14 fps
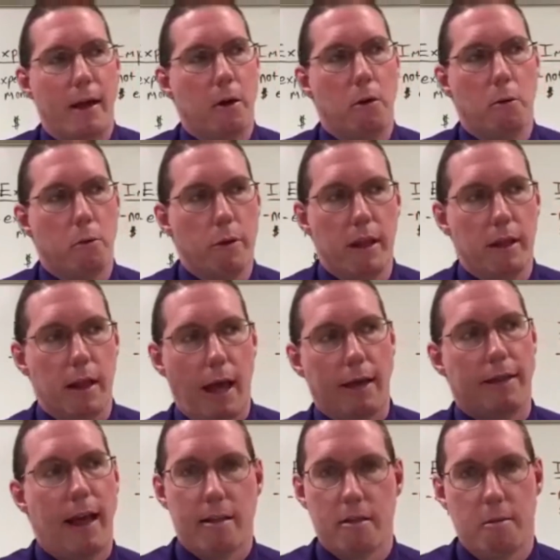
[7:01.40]
they don't really like
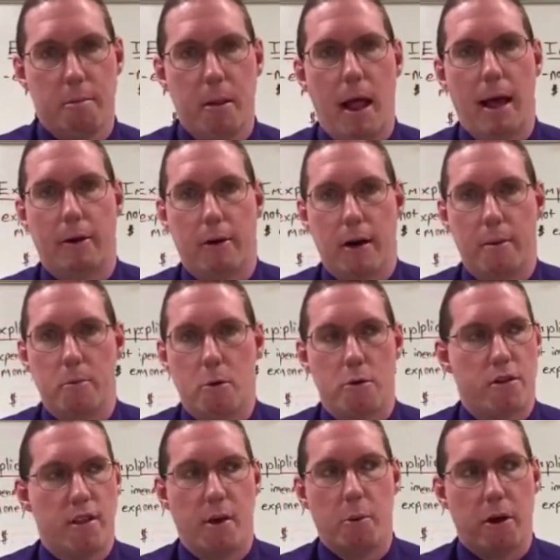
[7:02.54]
that supplier anymore,
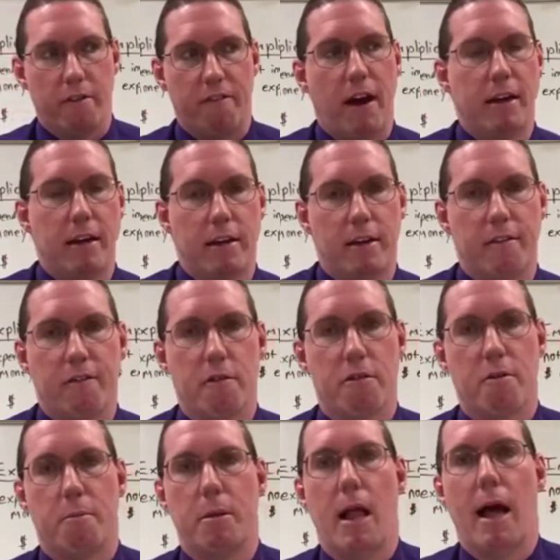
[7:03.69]
so they want to find a different
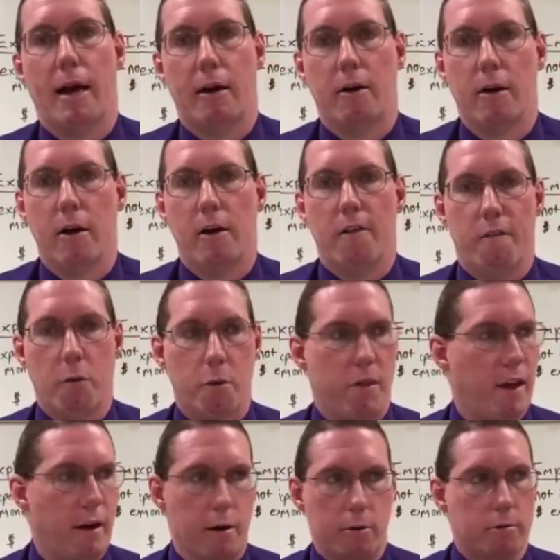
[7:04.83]
supplier for
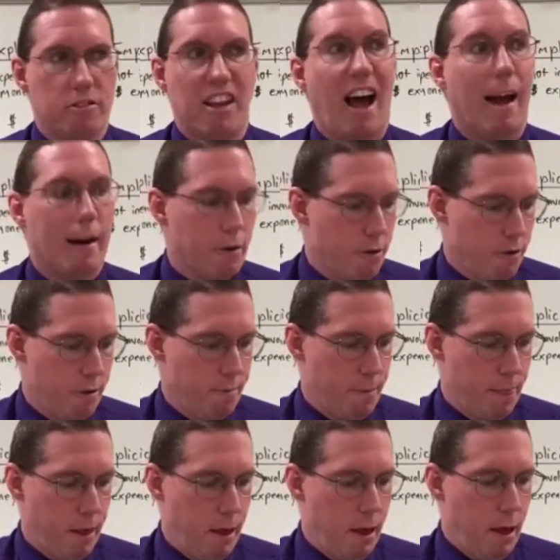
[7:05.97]
their tires.
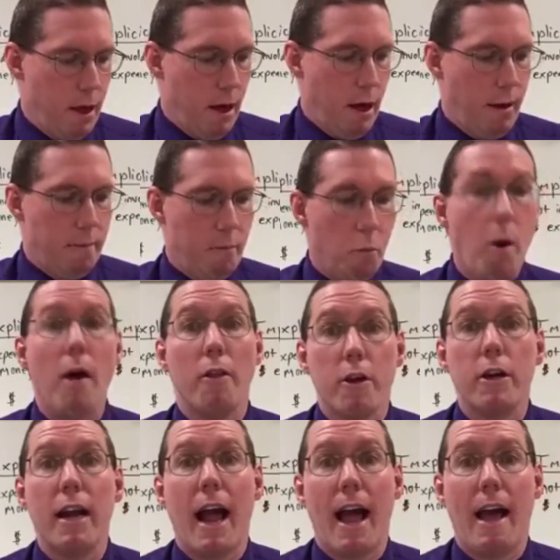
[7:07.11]
Well, they're
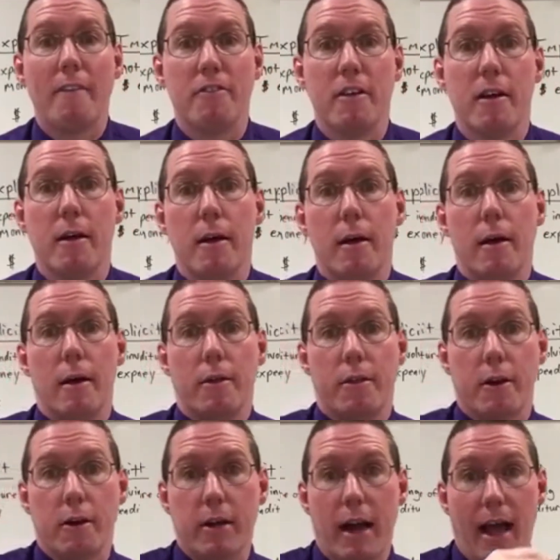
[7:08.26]
going to have
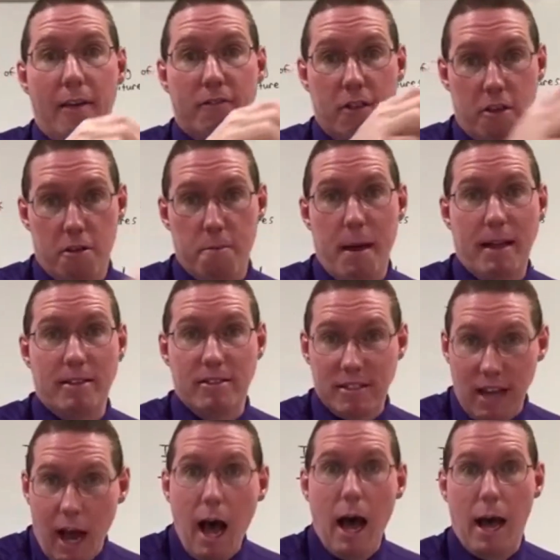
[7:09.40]
to spend
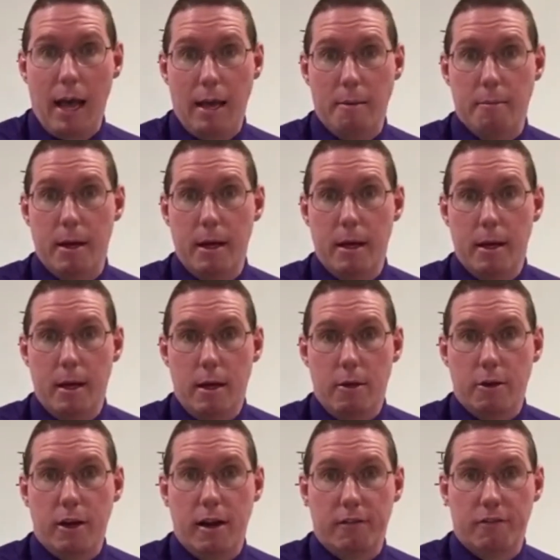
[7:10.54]
time.
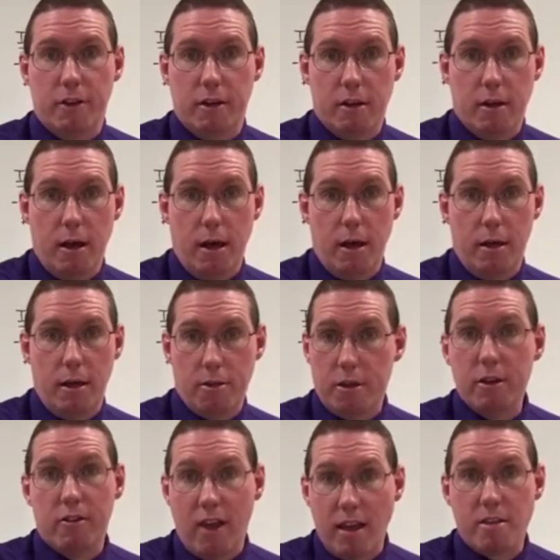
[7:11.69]
It's
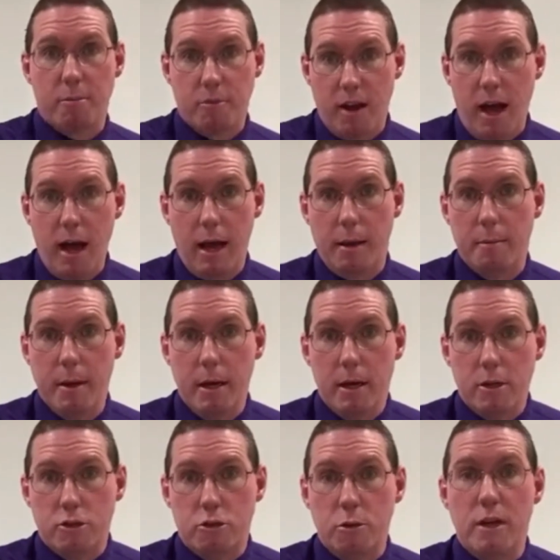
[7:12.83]
going to take some time
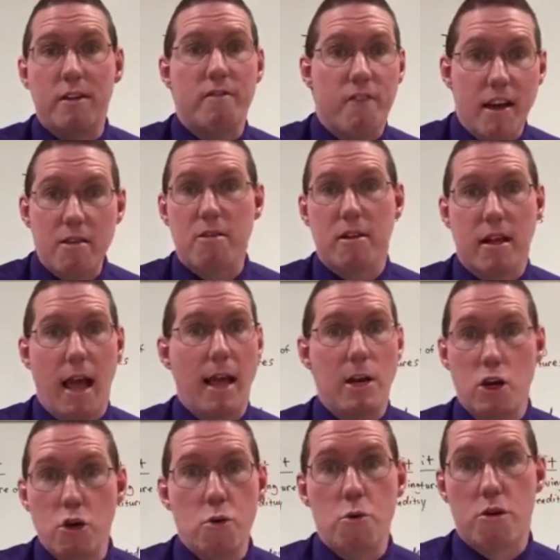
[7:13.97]
to
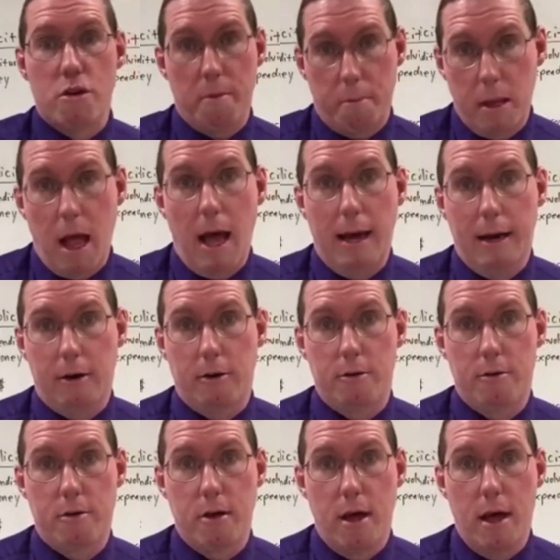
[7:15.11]
investigate new
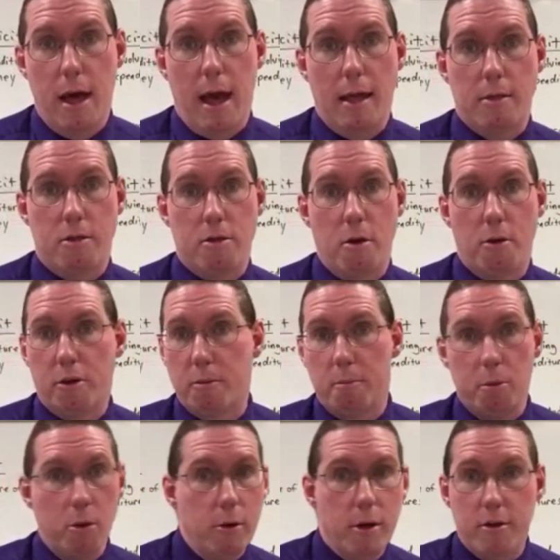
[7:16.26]
suppliers, and so their
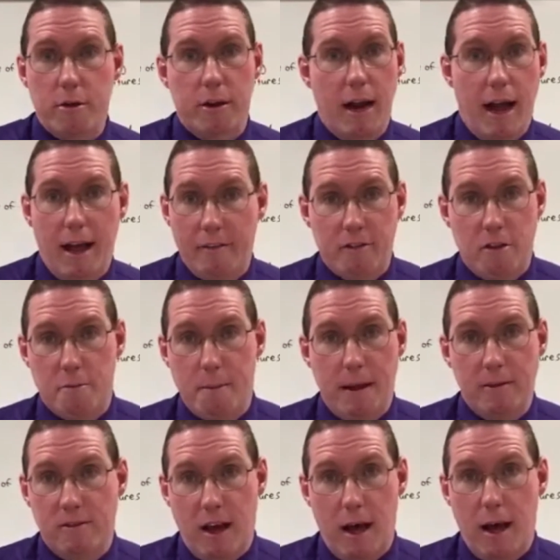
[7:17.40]
employees are going to have to
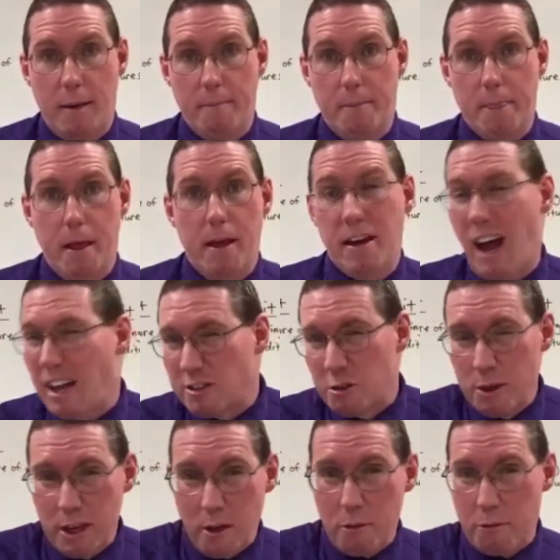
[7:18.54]
spend time not
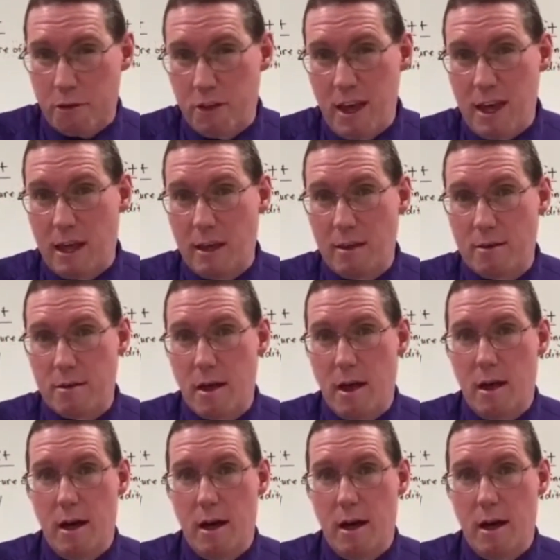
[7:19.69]
doing other things,